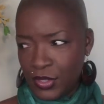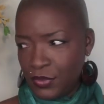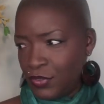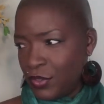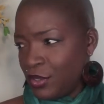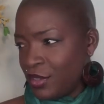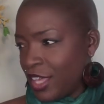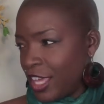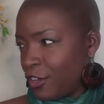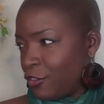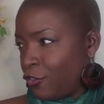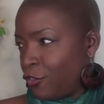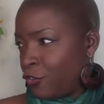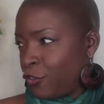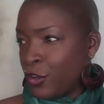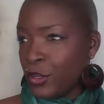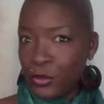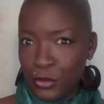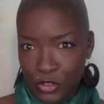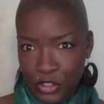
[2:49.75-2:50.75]
If you like
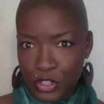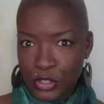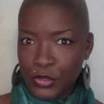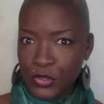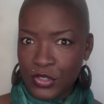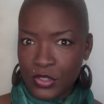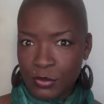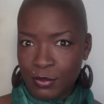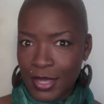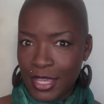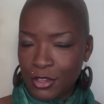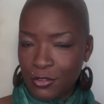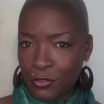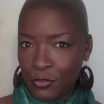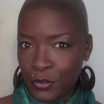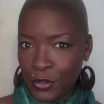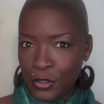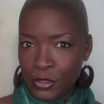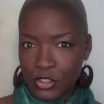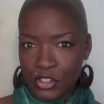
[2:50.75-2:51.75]
fruit juices, make
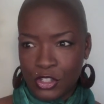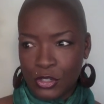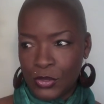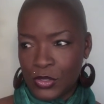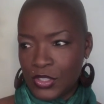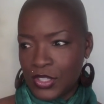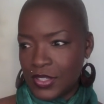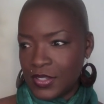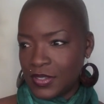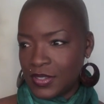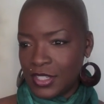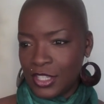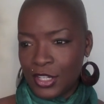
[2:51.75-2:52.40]
fruit juices.